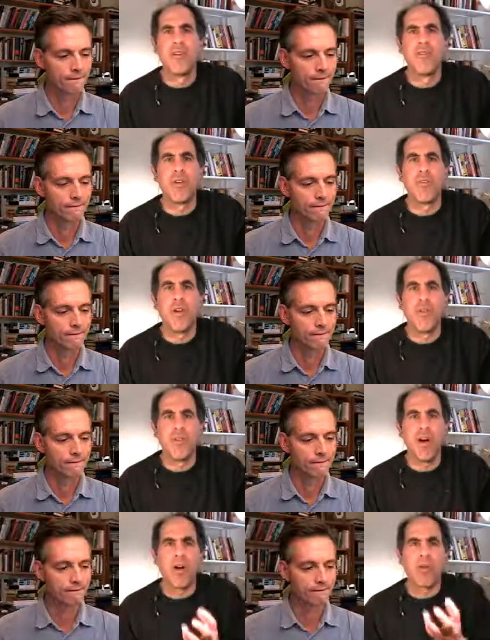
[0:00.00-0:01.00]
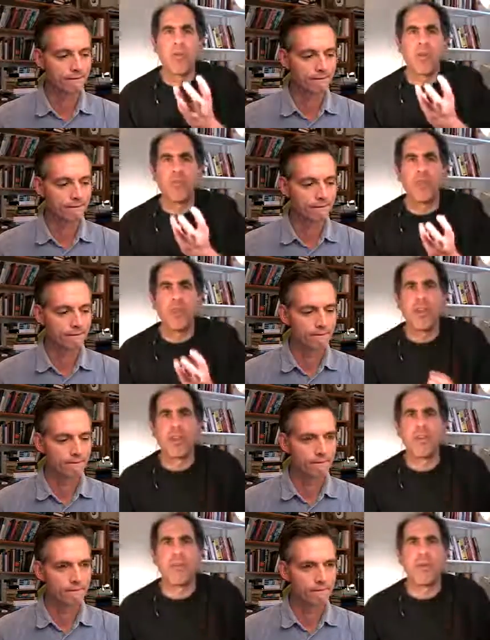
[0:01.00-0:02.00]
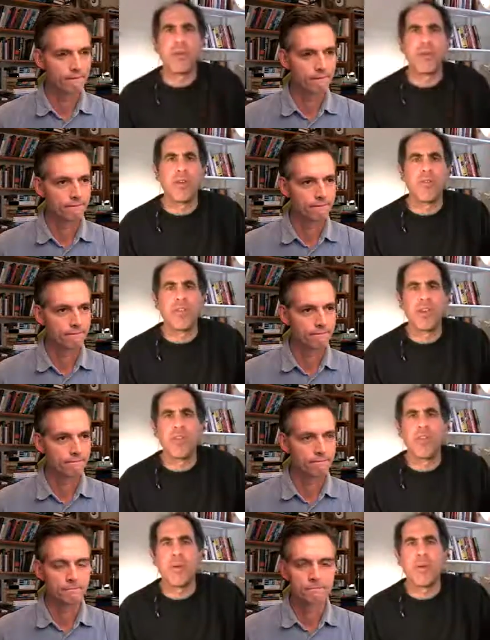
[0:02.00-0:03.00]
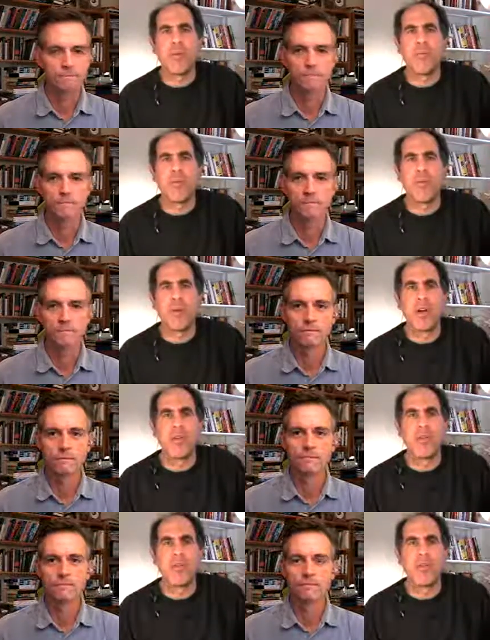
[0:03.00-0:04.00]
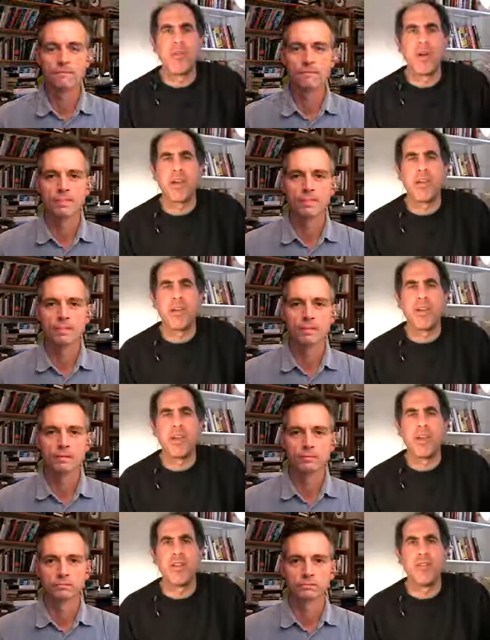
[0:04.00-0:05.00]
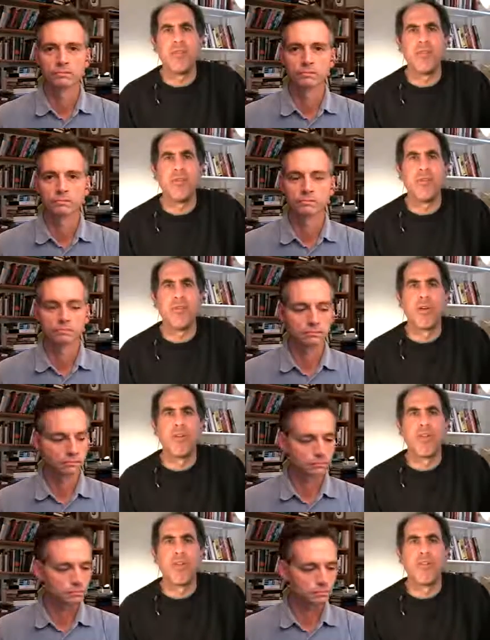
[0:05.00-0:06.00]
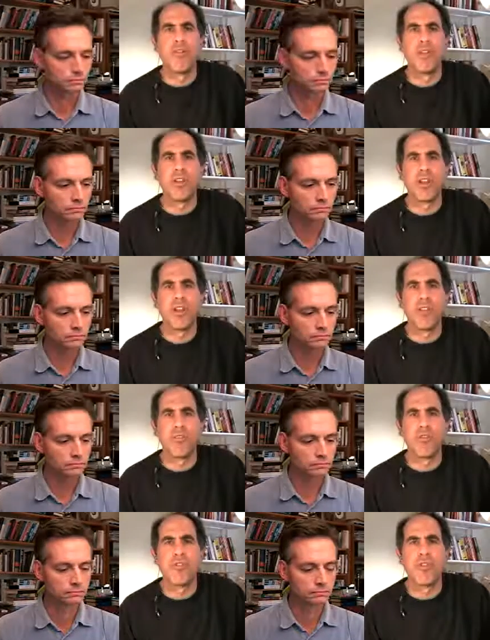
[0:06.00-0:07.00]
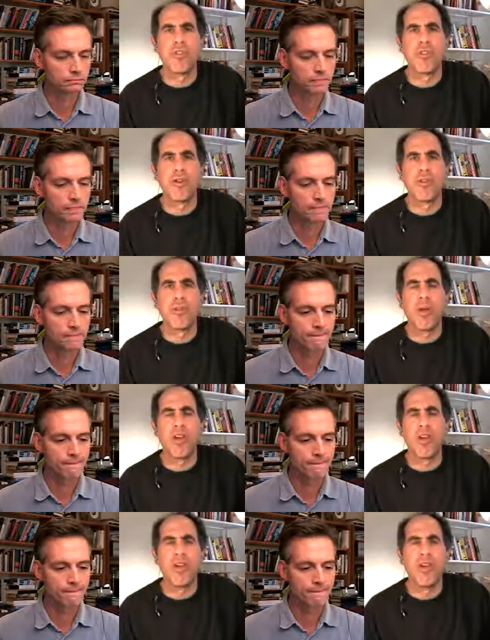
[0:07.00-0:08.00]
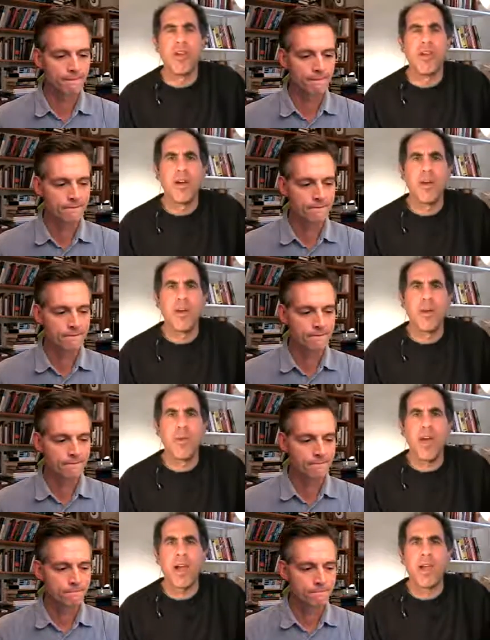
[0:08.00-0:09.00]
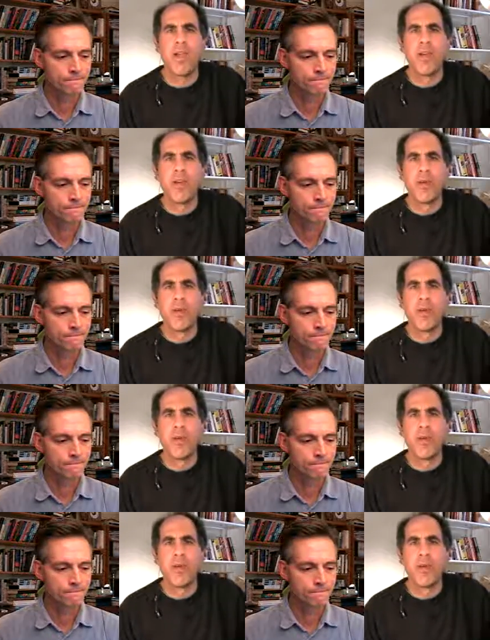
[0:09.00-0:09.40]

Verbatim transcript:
Speaker 1: of, of, of our rich media experience. They have a debate between Marc Cooper and Michael Ledeen, Cooper on the left, Ledeen, of course, on the, on the right, about Iraq,